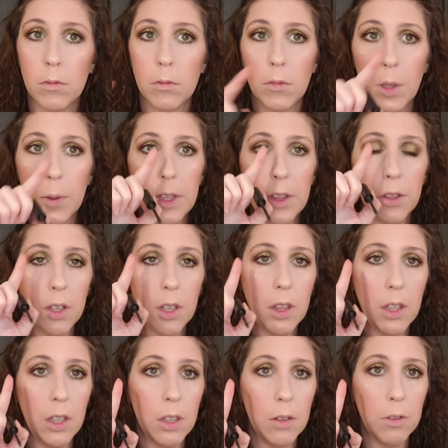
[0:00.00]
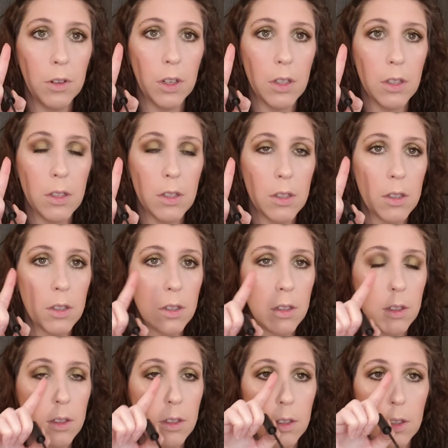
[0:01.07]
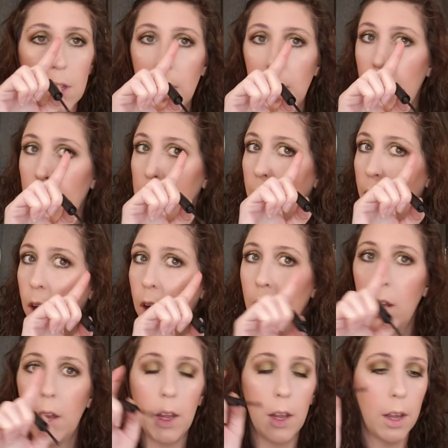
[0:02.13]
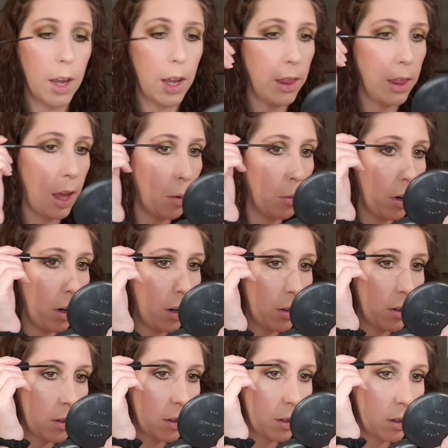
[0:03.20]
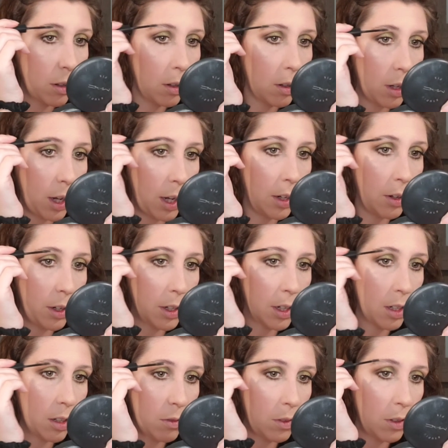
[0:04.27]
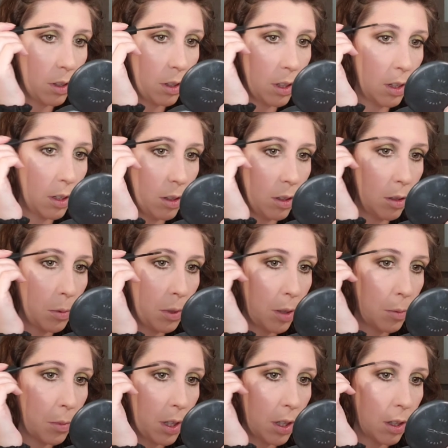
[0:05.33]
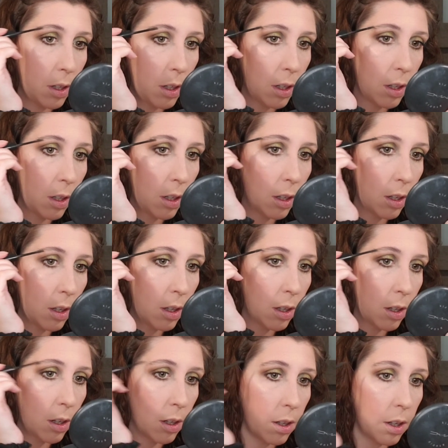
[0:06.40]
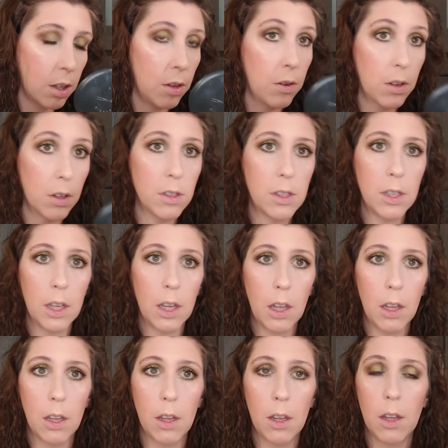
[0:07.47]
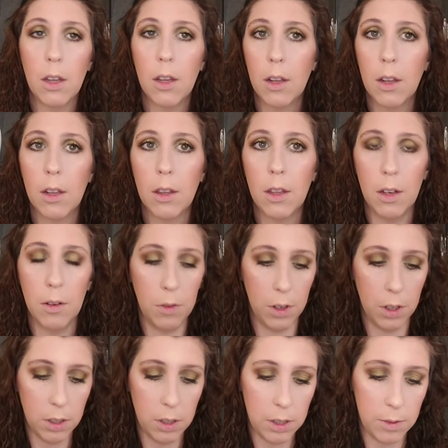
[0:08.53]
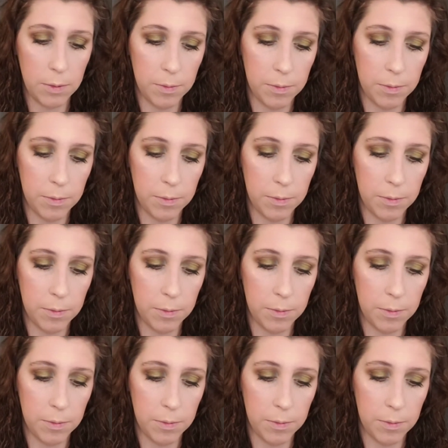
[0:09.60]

But I mean, look at the difference in that brow and that brow. I know I need to fill it in a little bit, but like you can see the difference